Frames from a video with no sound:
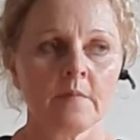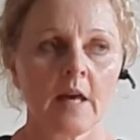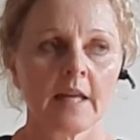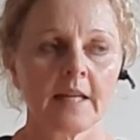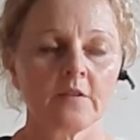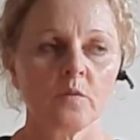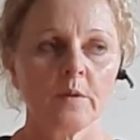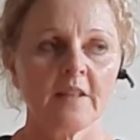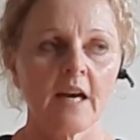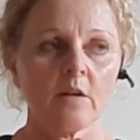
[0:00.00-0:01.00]
and as you
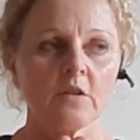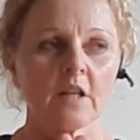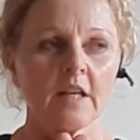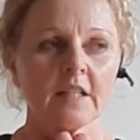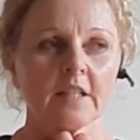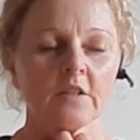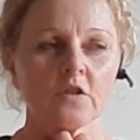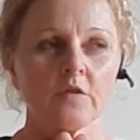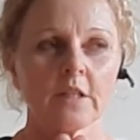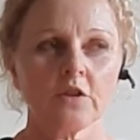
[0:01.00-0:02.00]
breathe out, kind of
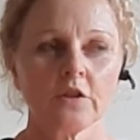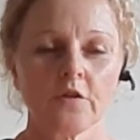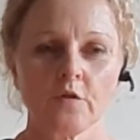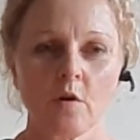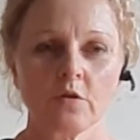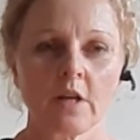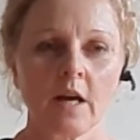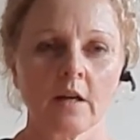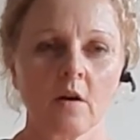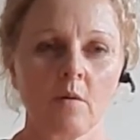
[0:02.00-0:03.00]
constrict your throat
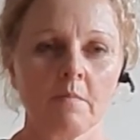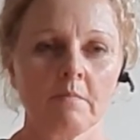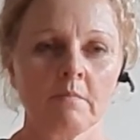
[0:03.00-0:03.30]
and go